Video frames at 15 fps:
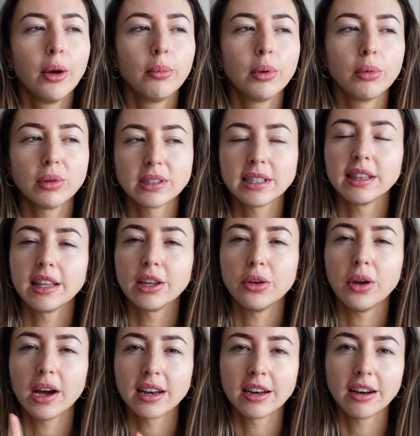But was it that
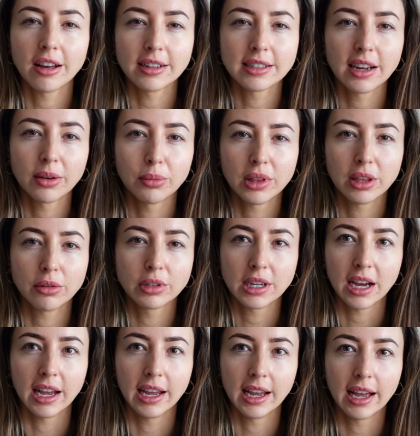you had a nice time with your
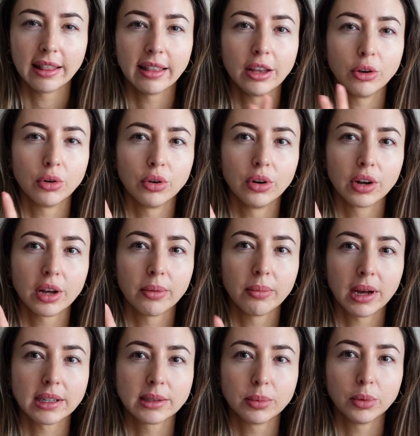date and that you're
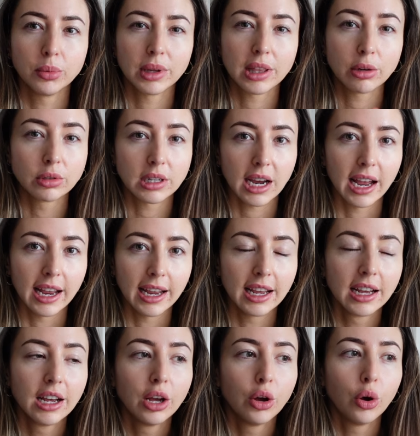compatible with your
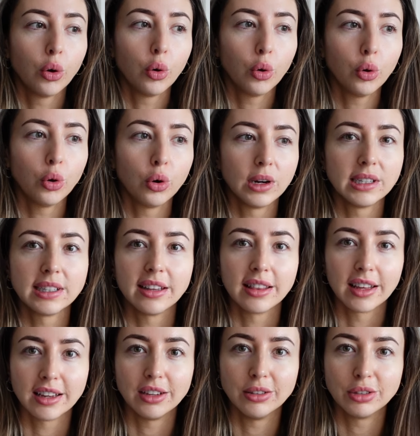date, or is it
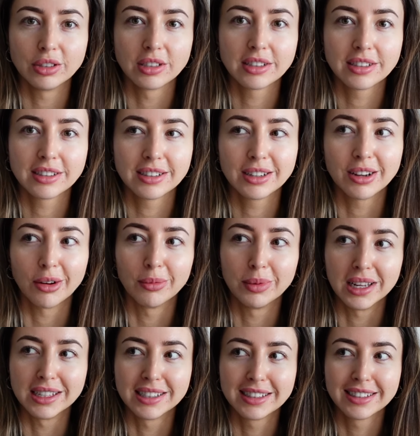that you just got
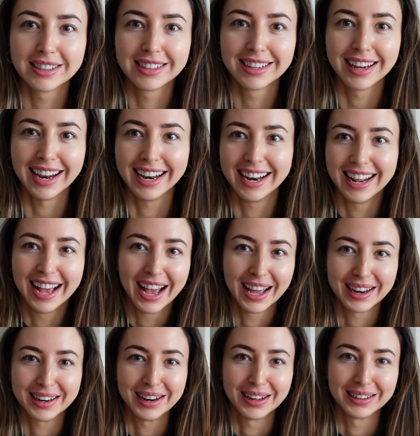pissed and
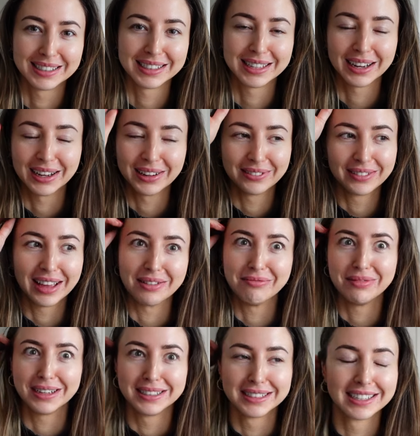had a nice time getting
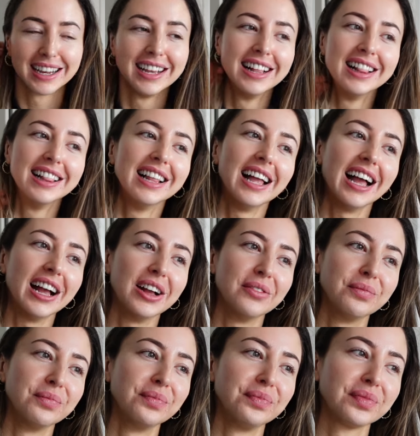pissed?
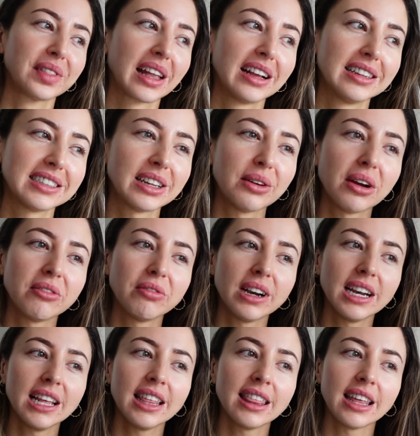So I
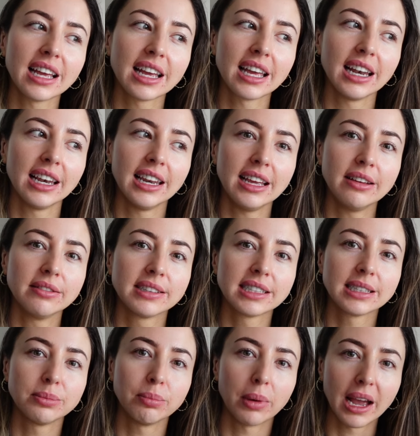really think it leaves
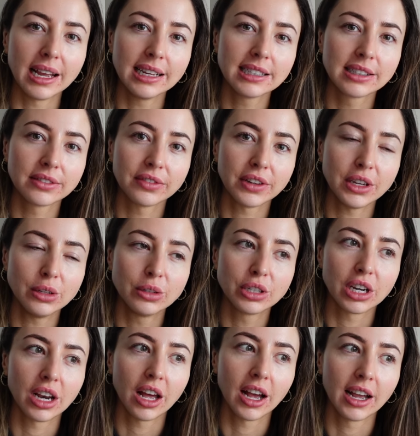space for you
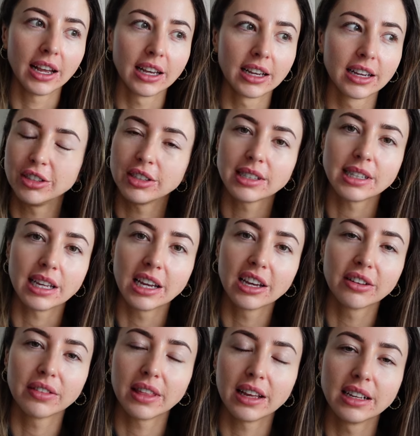to like just think
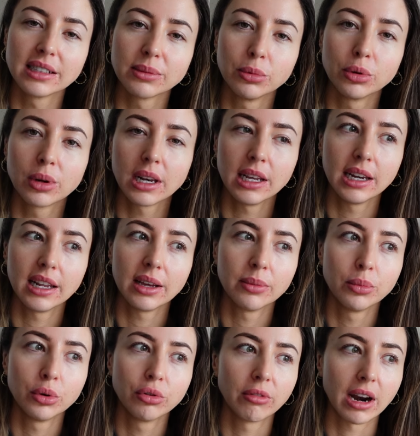of things more clearly and
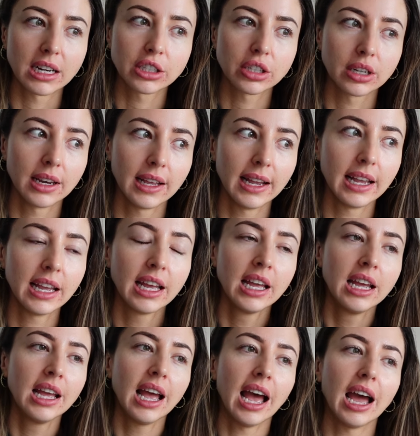more rationally.
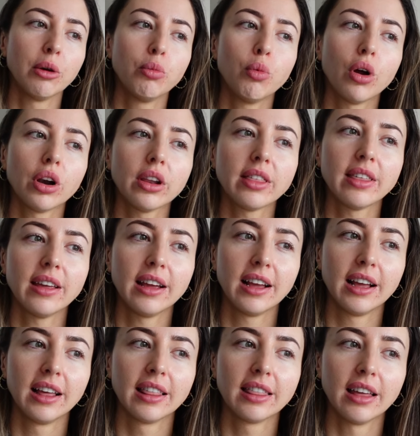And one
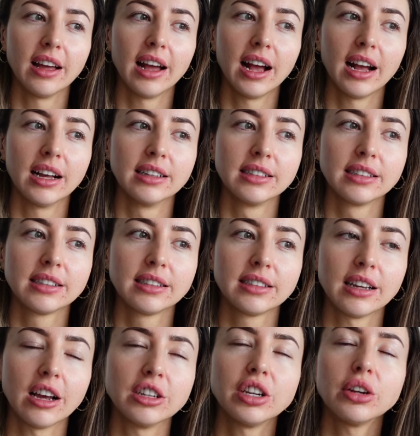thing that
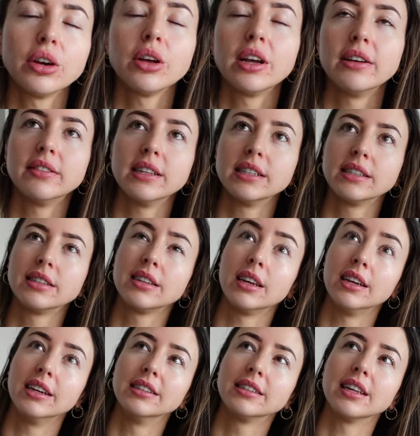has, I don't know if this
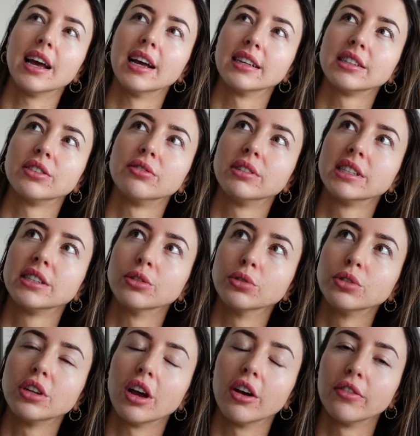is as a
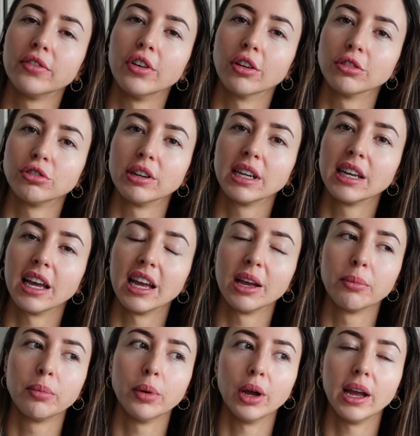result of not
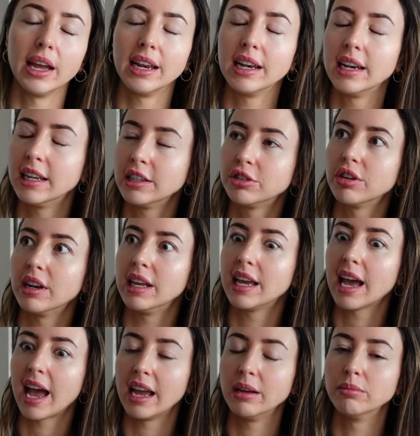drinking, but it literally
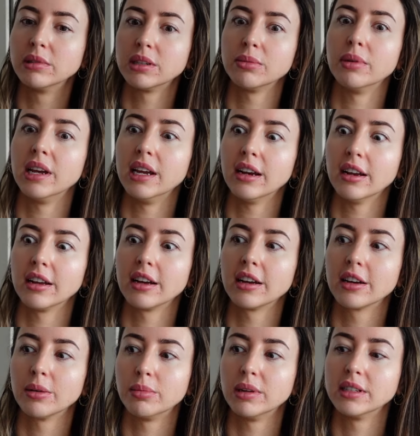came to me like a
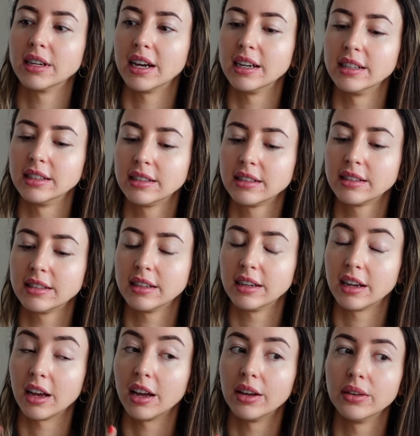couple of days
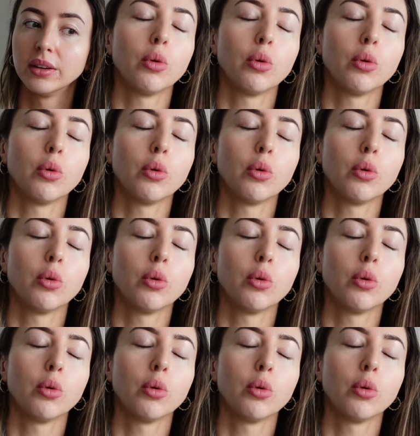ago.